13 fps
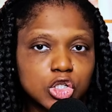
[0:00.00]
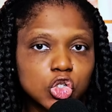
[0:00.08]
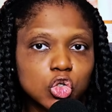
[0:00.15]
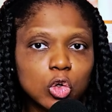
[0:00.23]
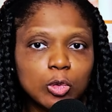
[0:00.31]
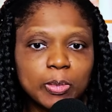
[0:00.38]
can
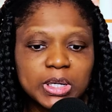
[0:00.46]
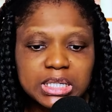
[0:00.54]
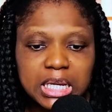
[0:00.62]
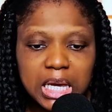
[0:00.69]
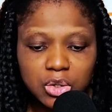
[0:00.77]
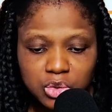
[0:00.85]
show up as
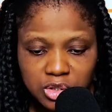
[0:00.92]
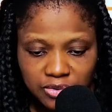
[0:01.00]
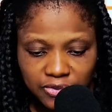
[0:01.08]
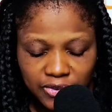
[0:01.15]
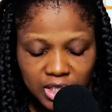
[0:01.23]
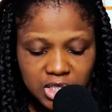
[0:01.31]

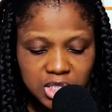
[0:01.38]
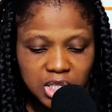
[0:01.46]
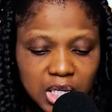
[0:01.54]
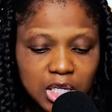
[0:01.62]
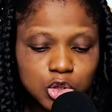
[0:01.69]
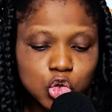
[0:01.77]
counterfeits. They
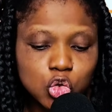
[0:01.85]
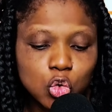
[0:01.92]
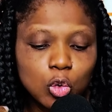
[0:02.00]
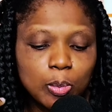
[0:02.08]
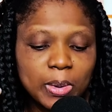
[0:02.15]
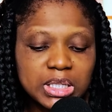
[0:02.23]
can show
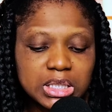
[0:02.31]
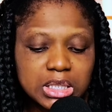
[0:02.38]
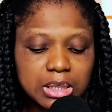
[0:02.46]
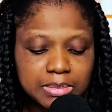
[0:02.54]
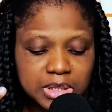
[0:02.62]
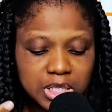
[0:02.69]
up as
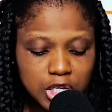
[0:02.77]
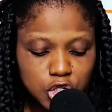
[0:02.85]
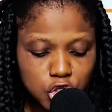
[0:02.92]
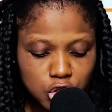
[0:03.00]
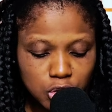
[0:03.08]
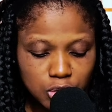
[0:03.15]

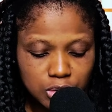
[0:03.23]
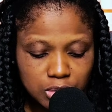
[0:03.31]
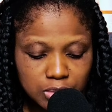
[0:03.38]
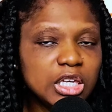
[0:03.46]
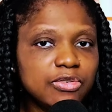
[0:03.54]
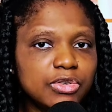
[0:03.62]
temptation,
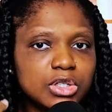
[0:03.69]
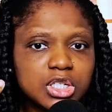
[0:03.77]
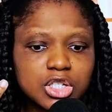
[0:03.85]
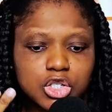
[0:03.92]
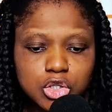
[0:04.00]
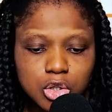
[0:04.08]
even
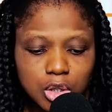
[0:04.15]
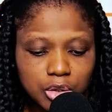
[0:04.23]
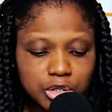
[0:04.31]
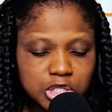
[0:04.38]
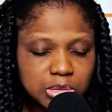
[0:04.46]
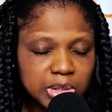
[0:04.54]

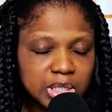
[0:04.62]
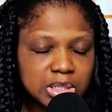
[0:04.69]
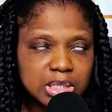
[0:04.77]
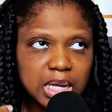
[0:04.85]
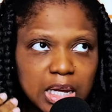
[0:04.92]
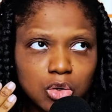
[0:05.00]
discouragement,
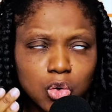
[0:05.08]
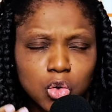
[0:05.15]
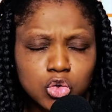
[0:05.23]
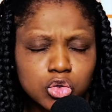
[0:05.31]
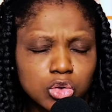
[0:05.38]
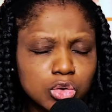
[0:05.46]
and
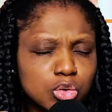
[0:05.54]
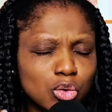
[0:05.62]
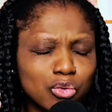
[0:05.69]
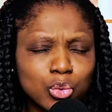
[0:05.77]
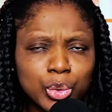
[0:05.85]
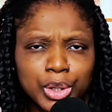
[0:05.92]
all sorts
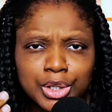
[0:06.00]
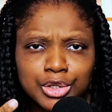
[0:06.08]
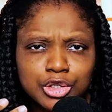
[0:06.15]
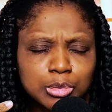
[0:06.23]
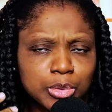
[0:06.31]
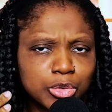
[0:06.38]
of weird
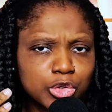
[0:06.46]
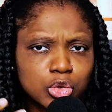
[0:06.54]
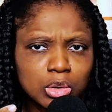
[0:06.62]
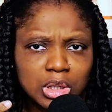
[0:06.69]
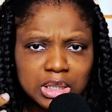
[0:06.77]
spiritual